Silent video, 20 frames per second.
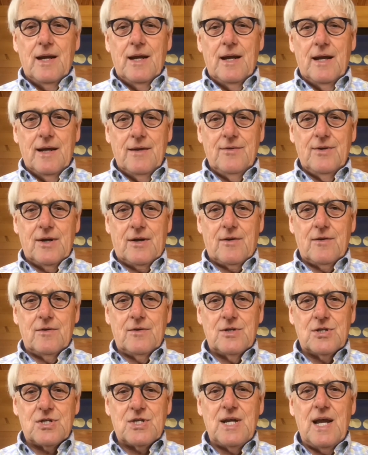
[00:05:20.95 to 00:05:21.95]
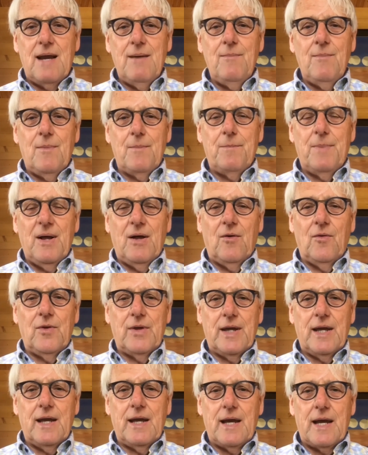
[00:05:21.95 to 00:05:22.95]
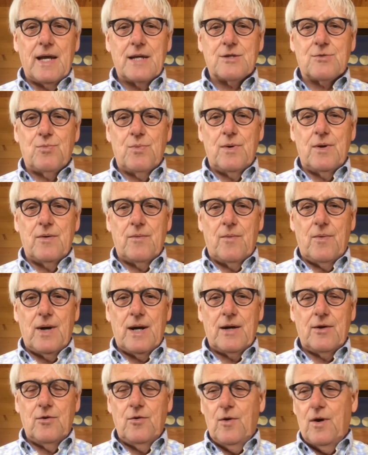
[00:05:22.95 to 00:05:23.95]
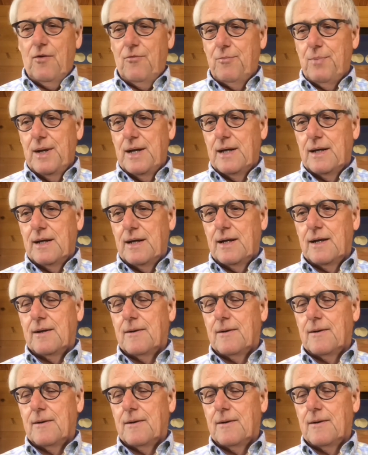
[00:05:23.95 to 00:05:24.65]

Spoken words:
in the same building as where you have been in.